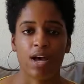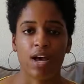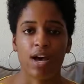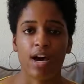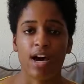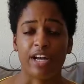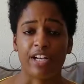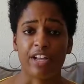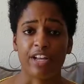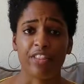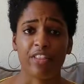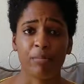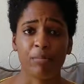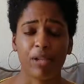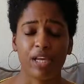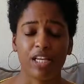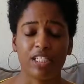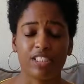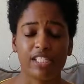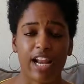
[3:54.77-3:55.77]
Another
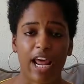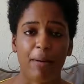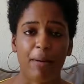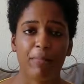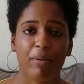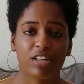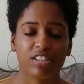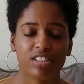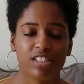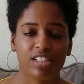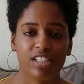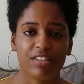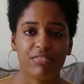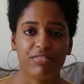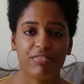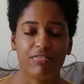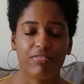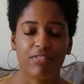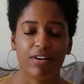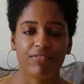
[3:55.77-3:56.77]
place that I personally
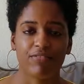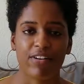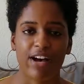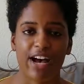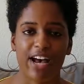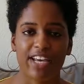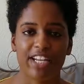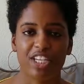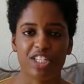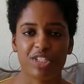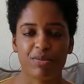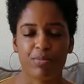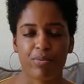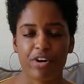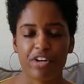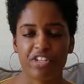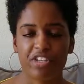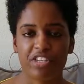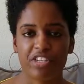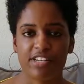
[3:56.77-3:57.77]
find
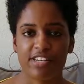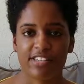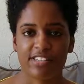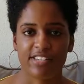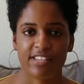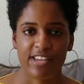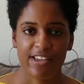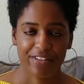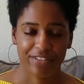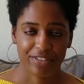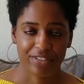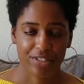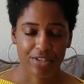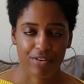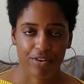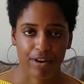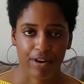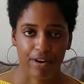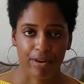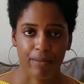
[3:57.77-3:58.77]
inspiration is
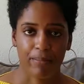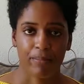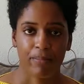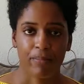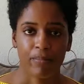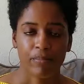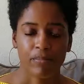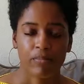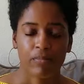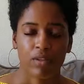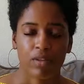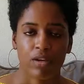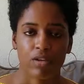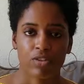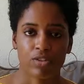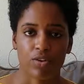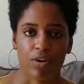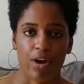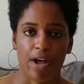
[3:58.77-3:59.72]
Instagram. So I